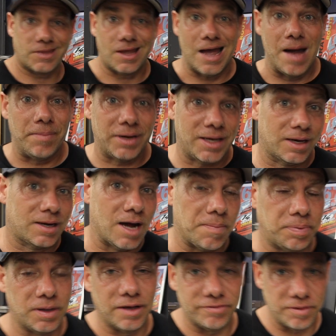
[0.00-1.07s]
I'm going to get a
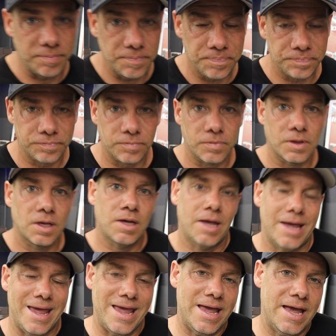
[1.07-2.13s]
couple of them,
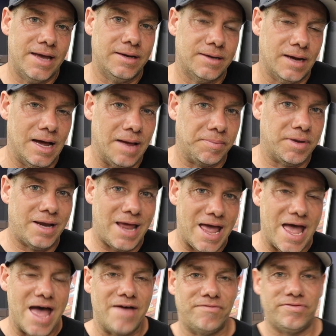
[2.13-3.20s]
and I'm going to
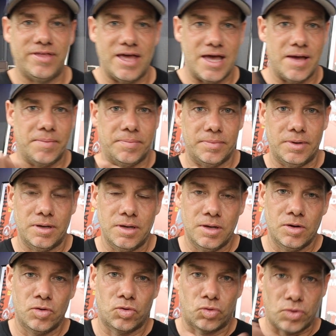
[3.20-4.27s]
have them
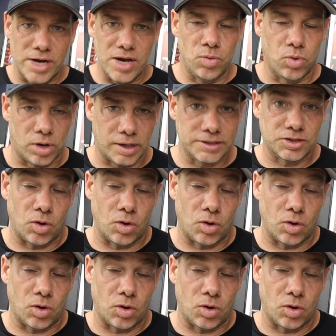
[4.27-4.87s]
reworked,